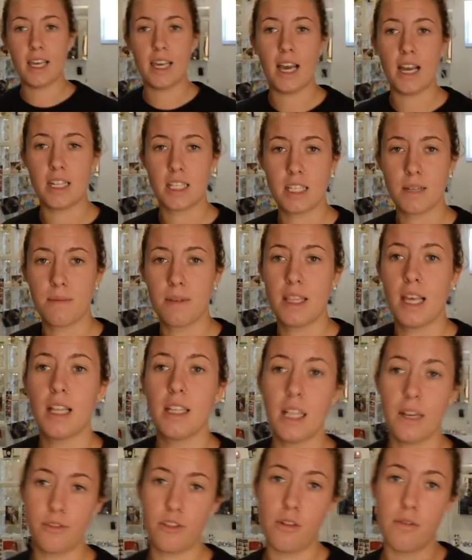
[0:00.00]
I add some of that
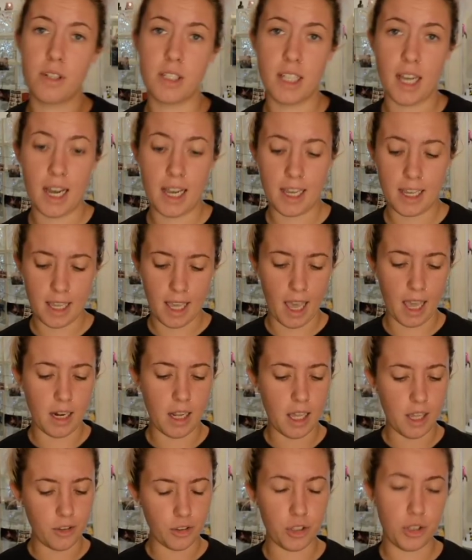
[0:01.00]
leftover dye
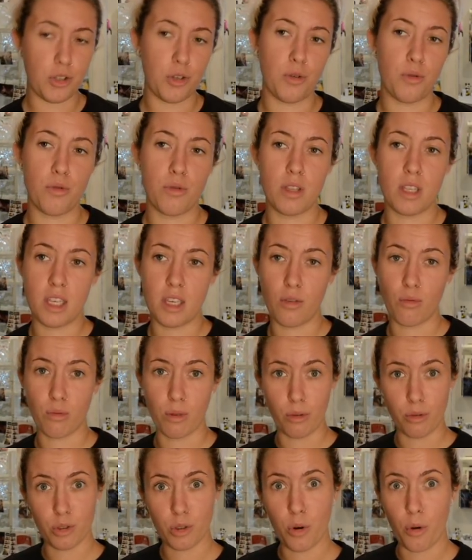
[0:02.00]
again into the
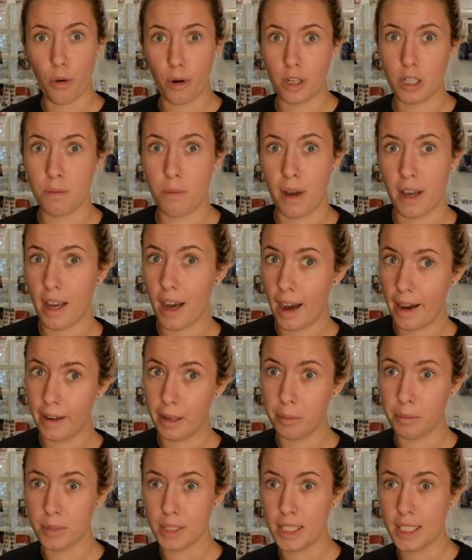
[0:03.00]
Rose Quartz by
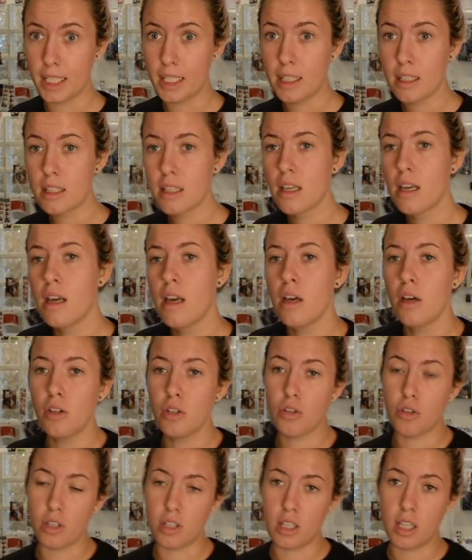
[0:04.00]
Ion Brilliance.
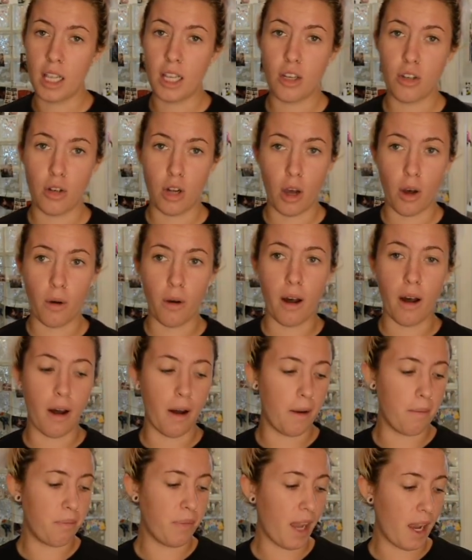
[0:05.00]
So just to let you know,
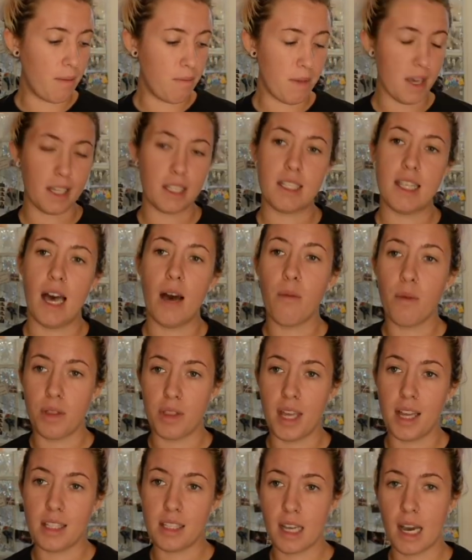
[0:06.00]
I mixed that with
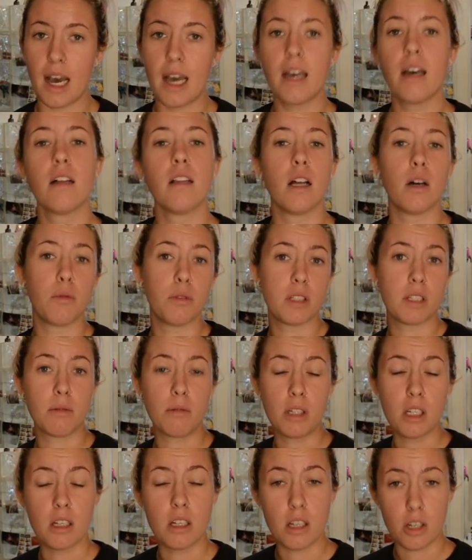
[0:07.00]
that dye along with
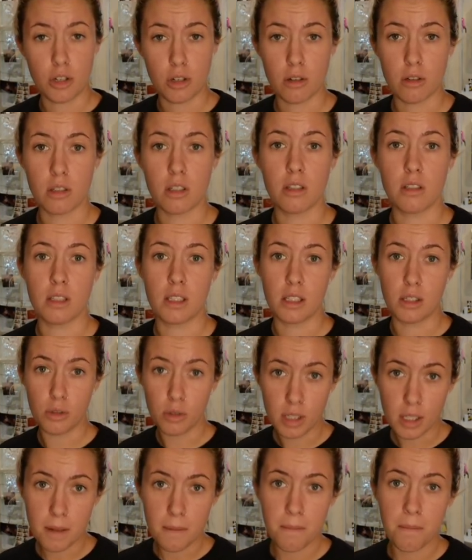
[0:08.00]
some conditioner to
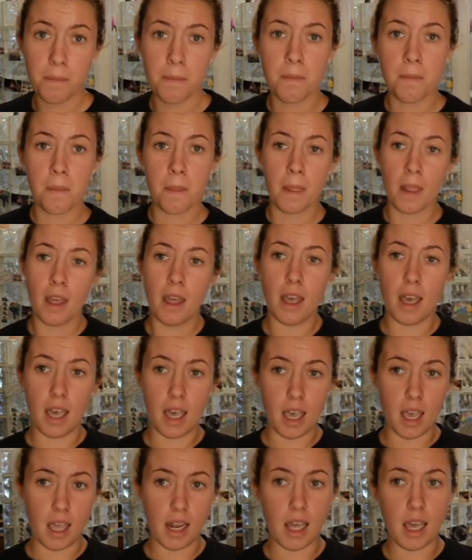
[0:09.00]
dilute it,
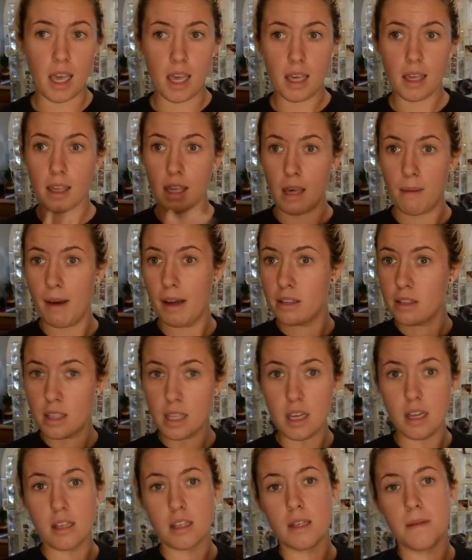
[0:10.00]
and it came out to
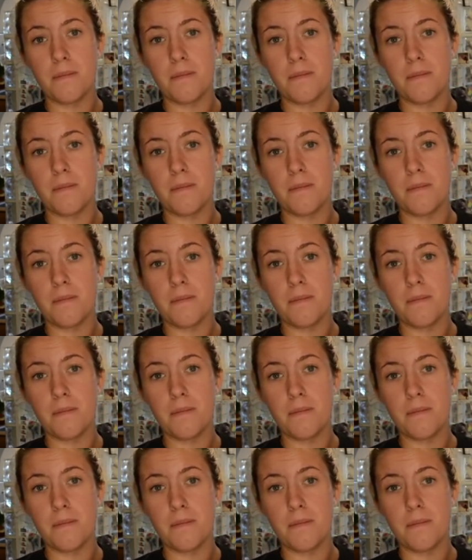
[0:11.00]
this.